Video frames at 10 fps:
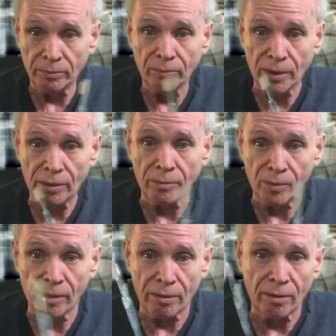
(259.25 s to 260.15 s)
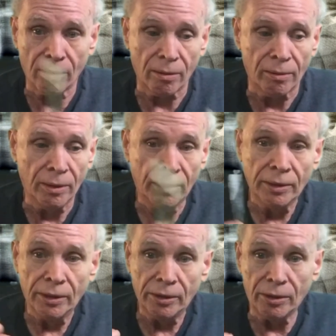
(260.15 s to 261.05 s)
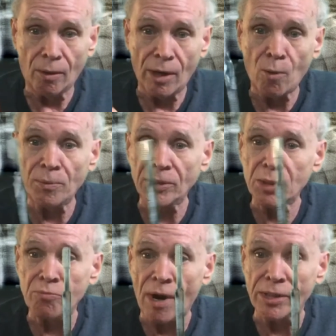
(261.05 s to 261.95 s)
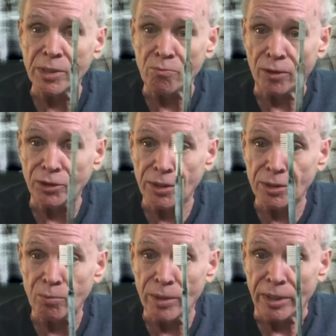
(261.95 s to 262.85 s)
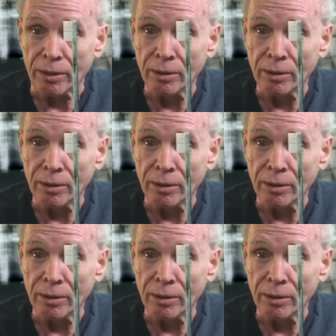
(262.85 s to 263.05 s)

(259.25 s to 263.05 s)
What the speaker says: with I opened this proxy brush this week.